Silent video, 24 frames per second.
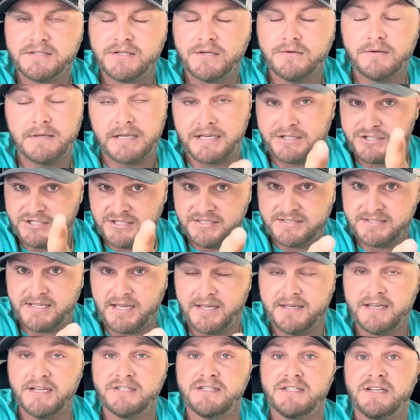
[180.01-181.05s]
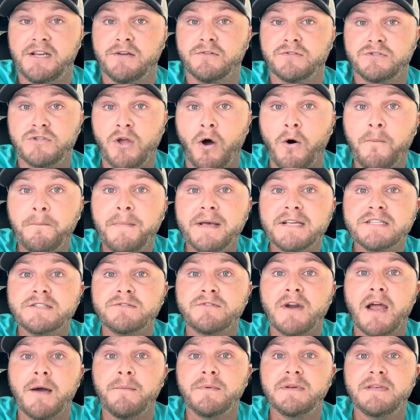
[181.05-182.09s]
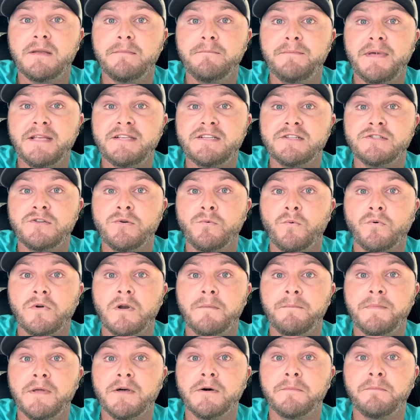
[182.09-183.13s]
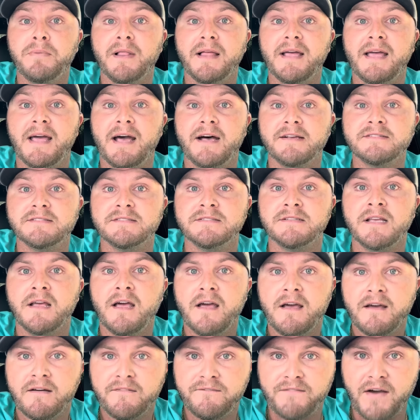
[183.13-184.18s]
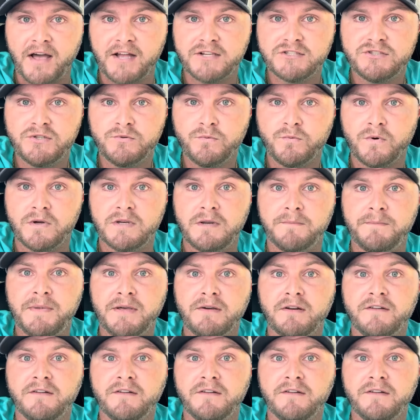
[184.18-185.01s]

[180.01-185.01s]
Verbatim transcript: Who, and she said this. She goes, don't mess around with them bitches who want to build playhouses. Find you one to build